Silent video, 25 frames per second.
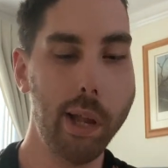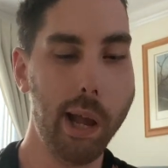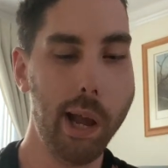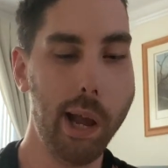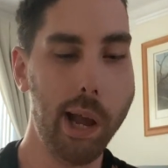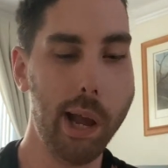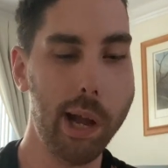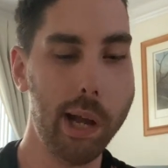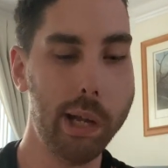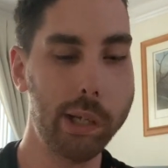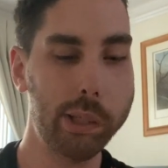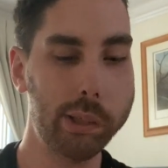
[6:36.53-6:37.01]

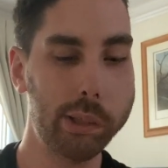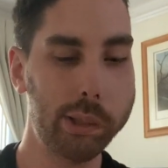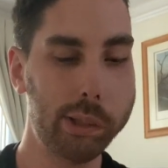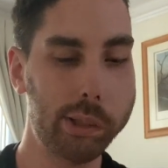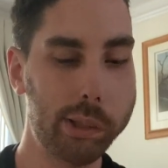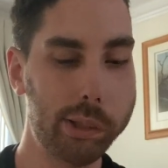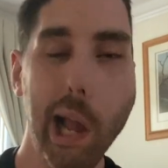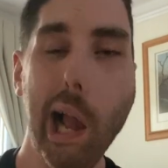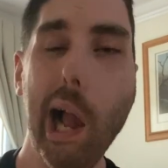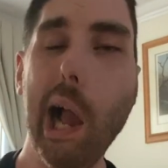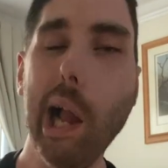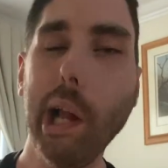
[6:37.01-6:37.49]
And
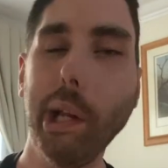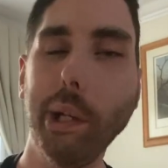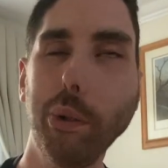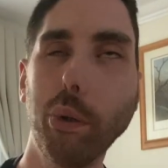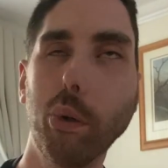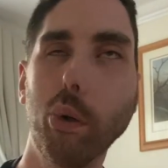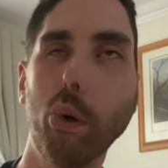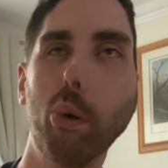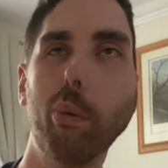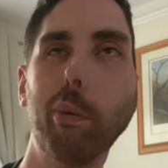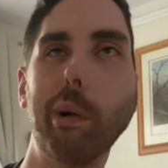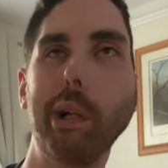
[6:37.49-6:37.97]
I
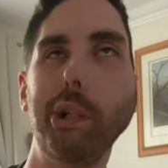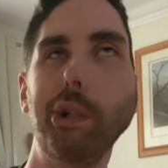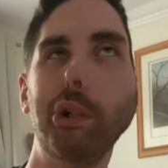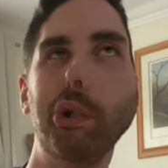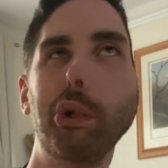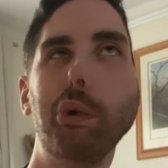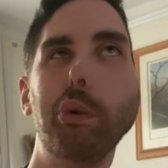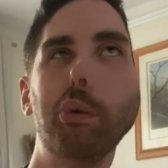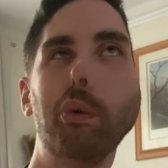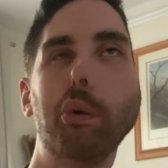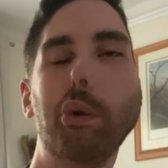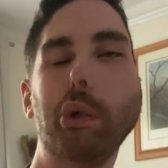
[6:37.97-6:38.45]
know when
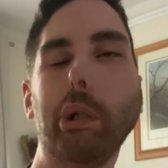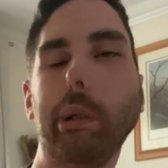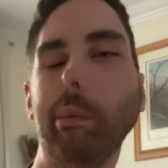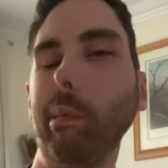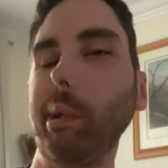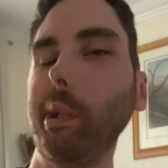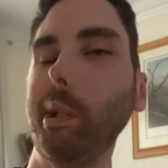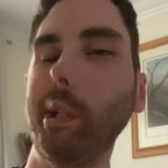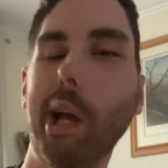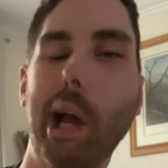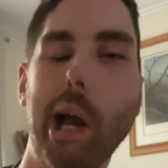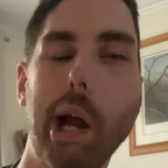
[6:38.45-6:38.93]
you look at
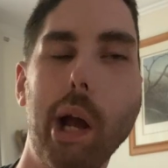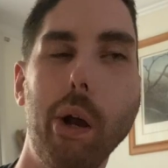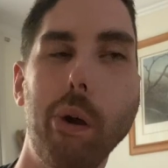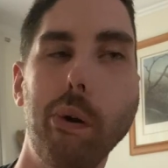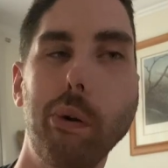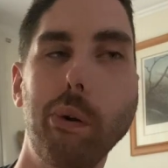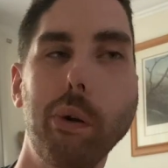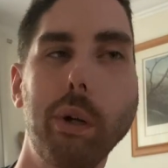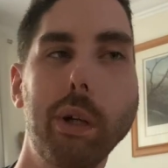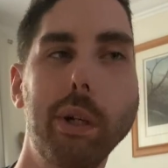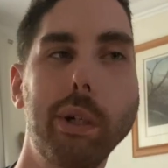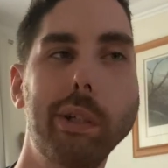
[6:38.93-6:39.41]
me
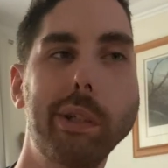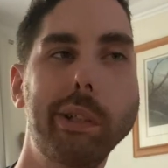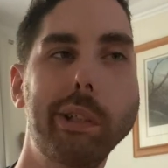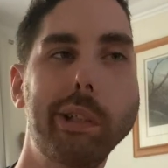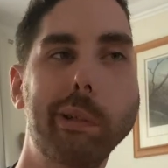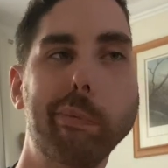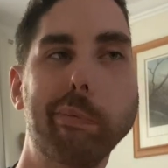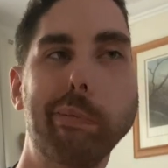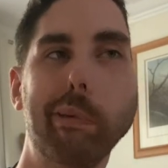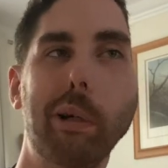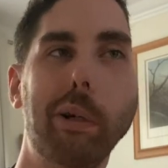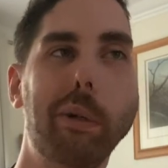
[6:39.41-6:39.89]
now, you
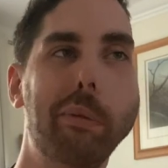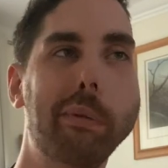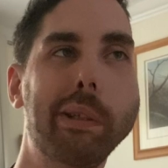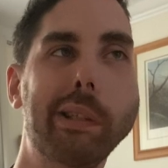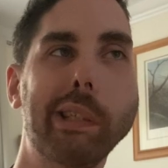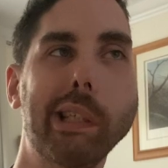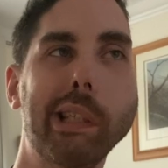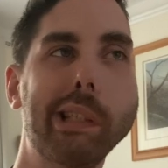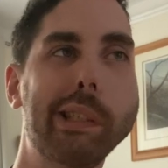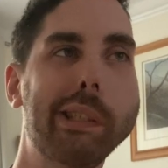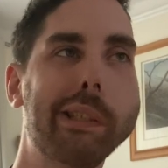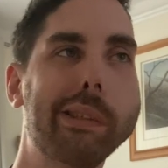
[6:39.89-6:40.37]
probably
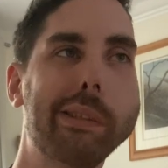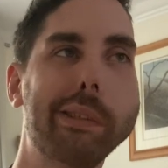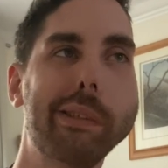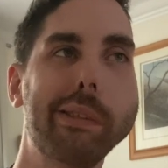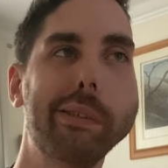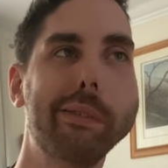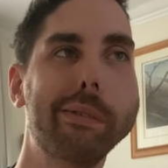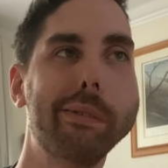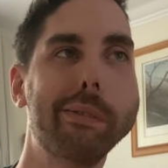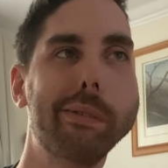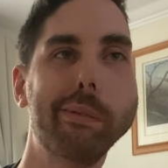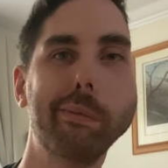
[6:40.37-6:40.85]
think
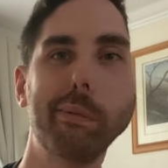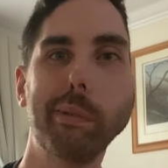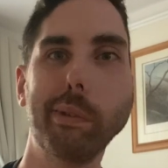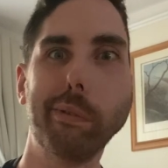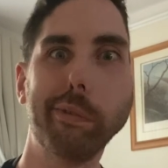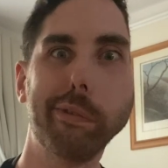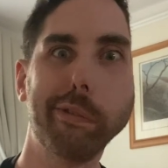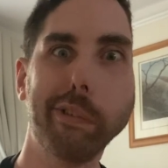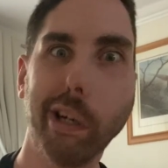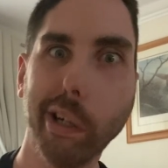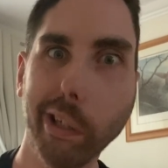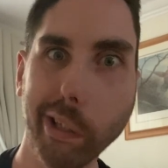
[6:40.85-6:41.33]
it was
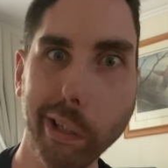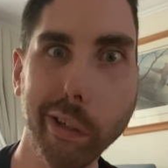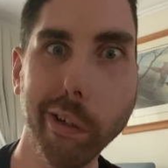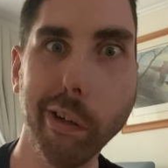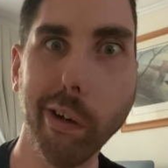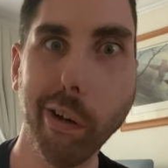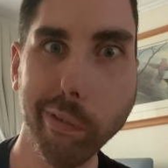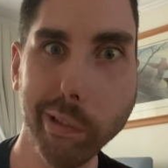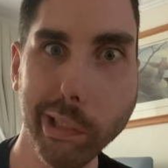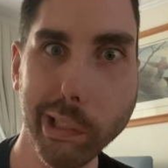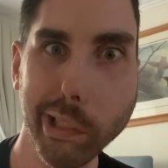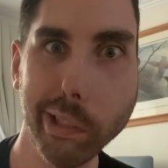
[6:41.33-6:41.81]
fucking
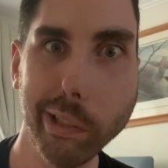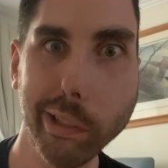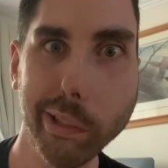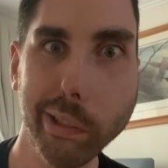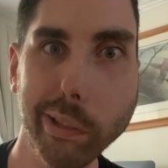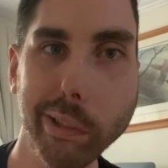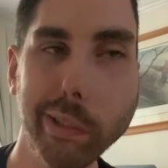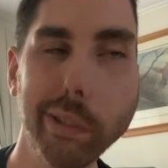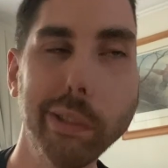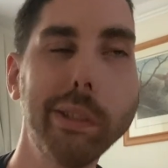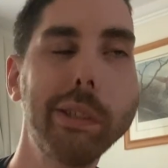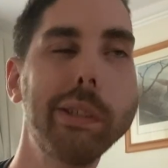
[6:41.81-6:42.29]
obvious.
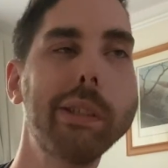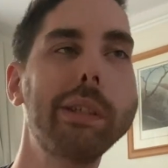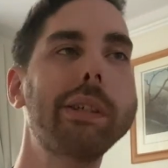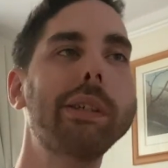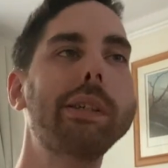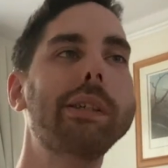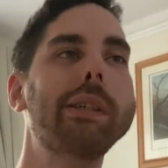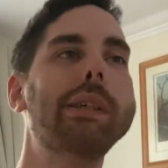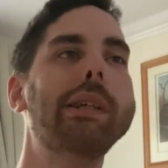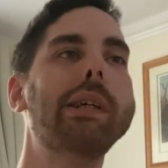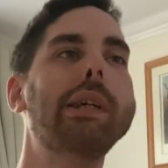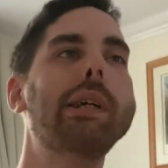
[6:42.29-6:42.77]

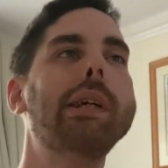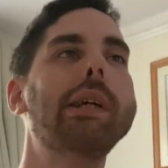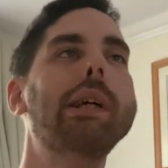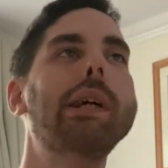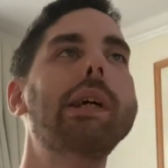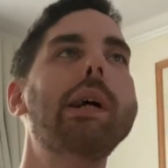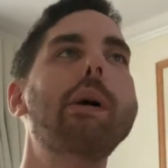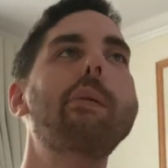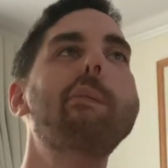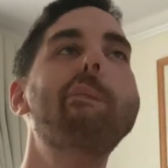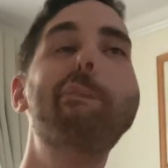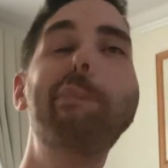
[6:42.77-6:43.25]

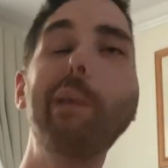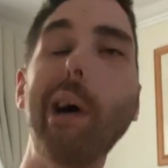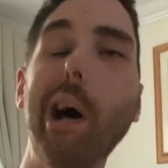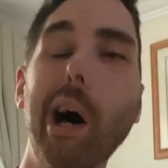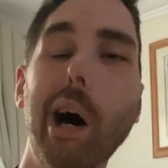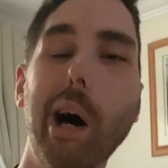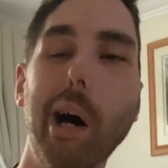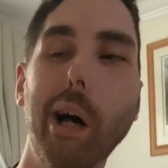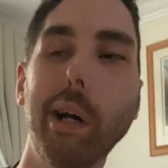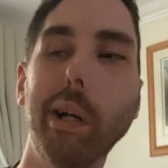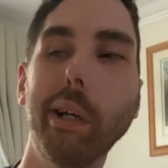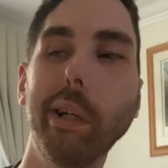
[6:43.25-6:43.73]

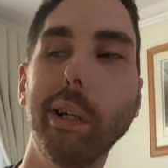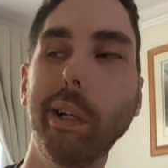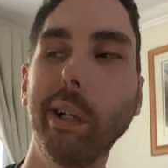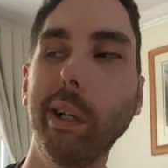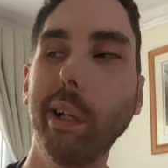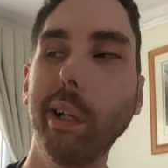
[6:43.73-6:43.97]
But